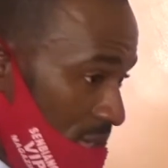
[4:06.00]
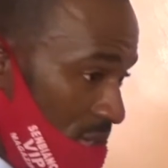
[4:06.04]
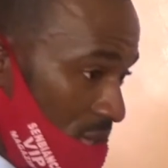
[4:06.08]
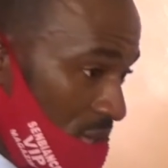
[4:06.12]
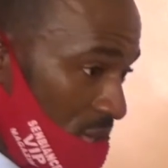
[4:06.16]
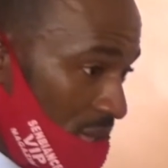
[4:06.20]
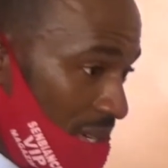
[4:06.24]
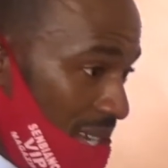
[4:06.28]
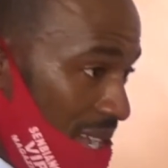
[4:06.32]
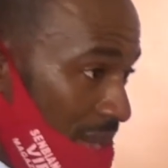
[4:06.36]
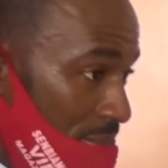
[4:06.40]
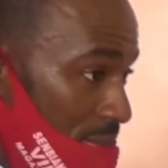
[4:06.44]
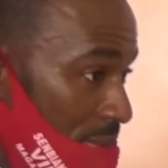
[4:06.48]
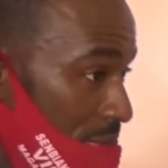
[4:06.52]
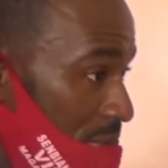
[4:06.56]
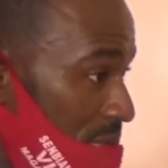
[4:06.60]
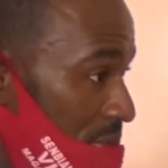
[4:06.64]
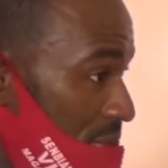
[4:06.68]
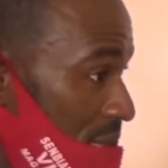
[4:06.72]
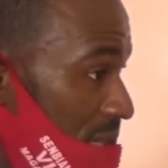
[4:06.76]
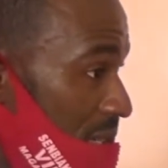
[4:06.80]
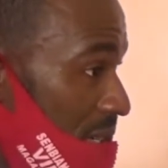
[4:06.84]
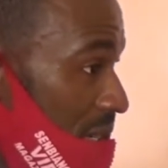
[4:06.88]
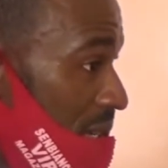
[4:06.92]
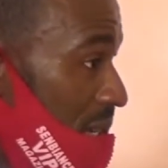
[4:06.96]
You're going to have people
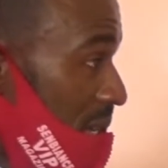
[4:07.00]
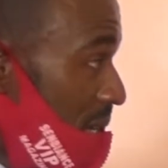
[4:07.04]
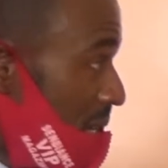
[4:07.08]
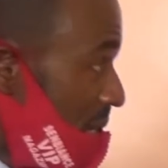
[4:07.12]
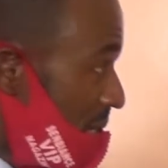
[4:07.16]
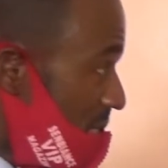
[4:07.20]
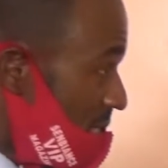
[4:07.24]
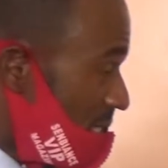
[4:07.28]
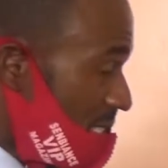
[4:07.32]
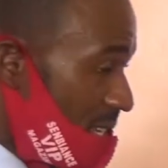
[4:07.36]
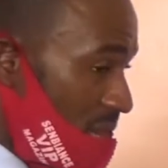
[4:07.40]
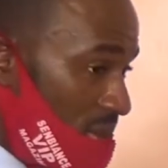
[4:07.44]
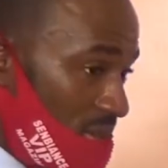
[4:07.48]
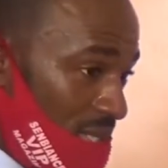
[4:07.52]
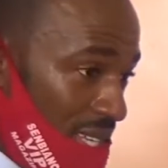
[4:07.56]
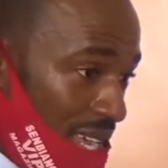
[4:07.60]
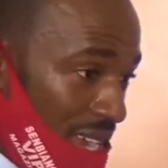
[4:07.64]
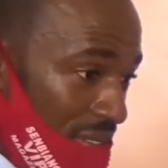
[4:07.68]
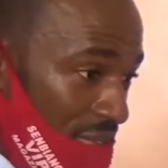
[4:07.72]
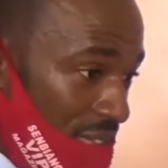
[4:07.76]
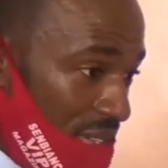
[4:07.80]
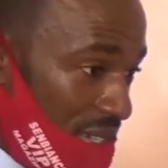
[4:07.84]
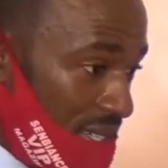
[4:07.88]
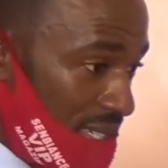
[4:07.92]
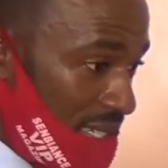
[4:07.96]
from the South
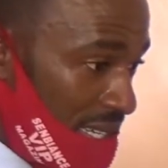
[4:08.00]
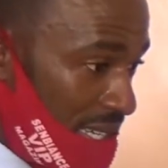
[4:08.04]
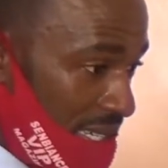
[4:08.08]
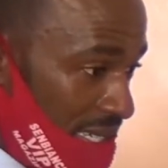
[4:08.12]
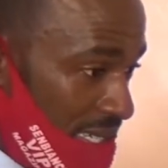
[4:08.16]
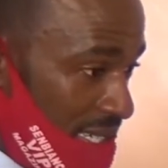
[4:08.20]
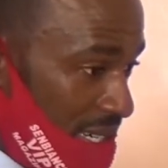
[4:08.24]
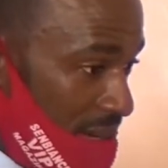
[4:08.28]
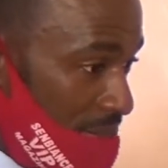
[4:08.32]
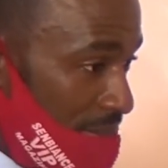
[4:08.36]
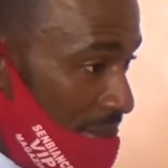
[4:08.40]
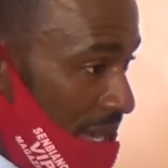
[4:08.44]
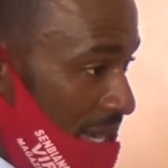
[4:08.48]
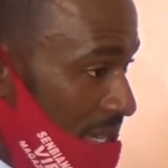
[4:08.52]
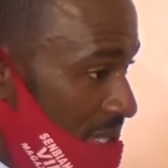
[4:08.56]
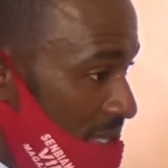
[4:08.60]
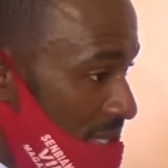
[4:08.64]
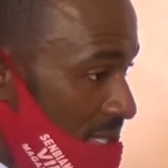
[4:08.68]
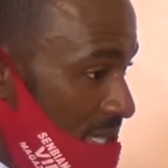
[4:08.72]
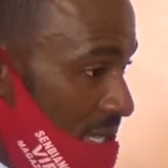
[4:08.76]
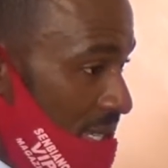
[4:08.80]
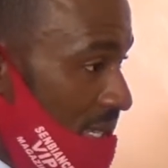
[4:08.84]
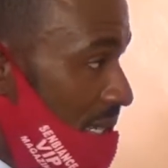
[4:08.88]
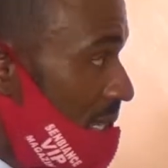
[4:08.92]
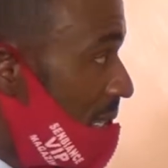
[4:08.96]
Africa, like
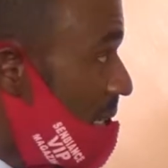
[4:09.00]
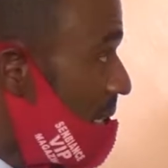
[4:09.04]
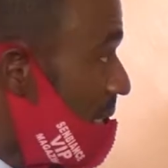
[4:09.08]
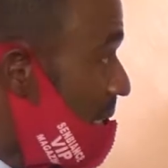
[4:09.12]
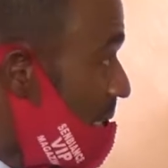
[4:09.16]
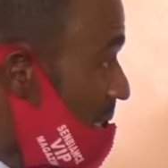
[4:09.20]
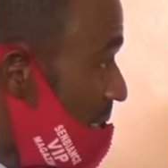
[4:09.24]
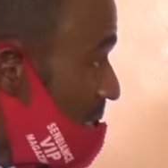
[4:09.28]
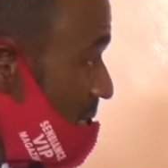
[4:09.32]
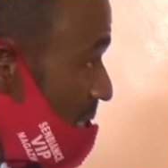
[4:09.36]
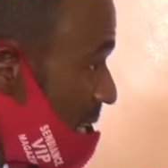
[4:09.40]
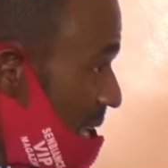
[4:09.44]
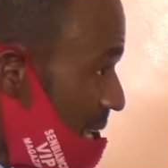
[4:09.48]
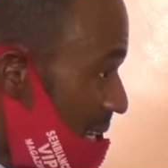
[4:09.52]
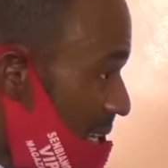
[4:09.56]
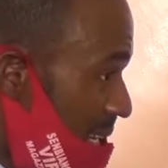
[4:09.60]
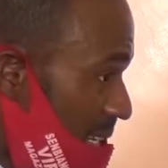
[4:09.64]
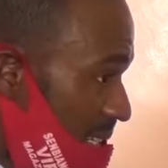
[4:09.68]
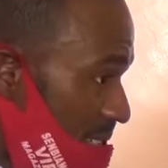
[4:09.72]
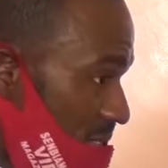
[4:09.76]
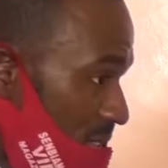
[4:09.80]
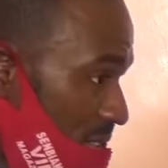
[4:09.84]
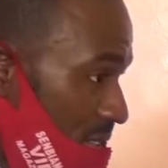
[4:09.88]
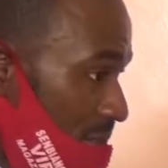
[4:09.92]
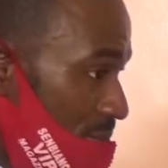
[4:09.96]
Maite, Lelele, Zaka,
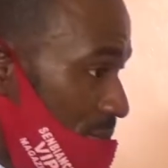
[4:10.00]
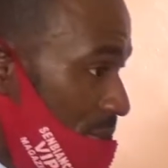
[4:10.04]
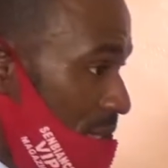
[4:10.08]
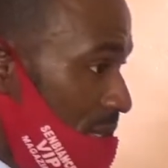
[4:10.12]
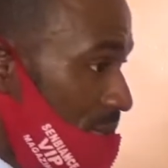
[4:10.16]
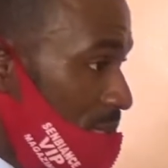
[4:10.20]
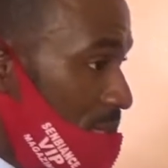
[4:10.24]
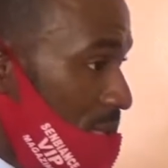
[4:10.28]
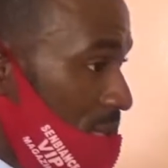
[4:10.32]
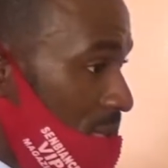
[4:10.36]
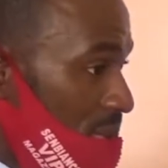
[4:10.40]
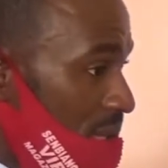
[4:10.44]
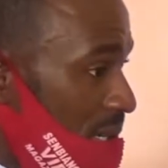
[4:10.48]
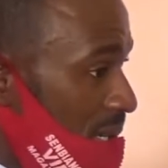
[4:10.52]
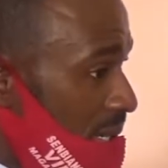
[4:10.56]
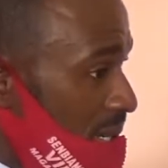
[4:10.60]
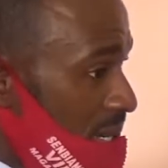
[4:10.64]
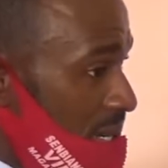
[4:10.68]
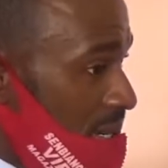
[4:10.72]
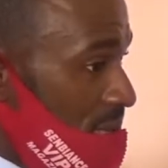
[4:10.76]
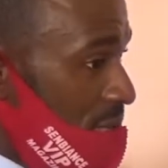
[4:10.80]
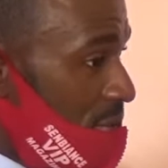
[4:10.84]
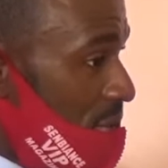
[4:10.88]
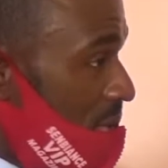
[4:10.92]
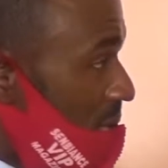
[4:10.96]
and other people
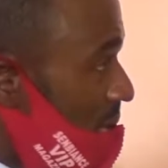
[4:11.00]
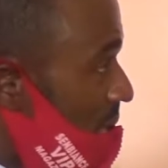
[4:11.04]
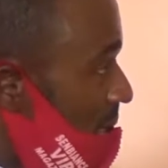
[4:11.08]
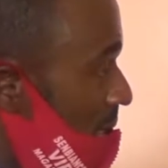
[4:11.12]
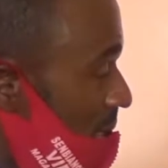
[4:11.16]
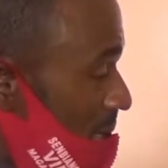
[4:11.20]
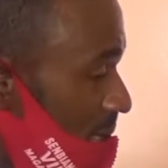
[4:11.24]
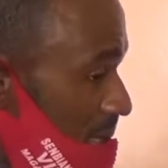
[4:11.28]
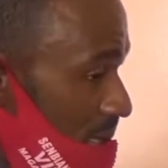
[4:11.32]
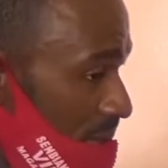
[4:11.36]
from